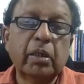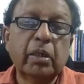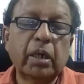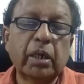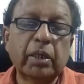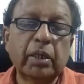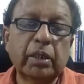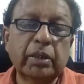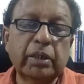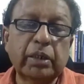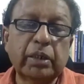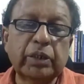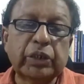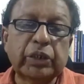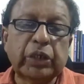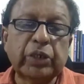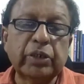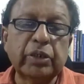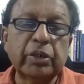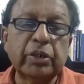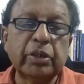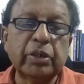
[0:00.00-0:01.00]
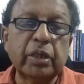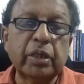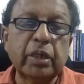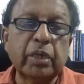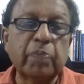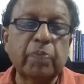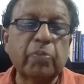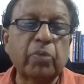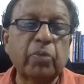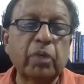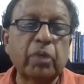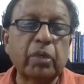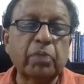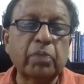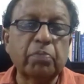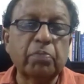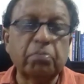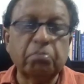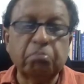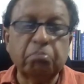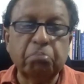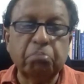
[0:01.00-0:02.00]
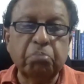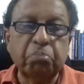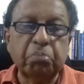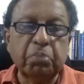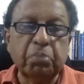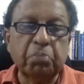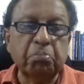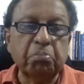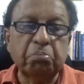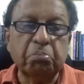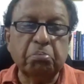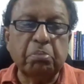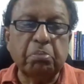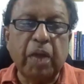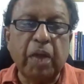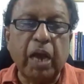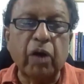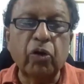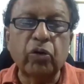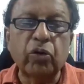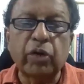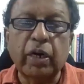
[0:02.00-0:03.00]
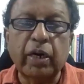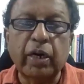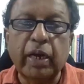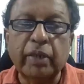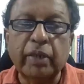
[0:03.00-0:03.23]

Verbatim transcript: Uh, this intention is clear, more Bangalore and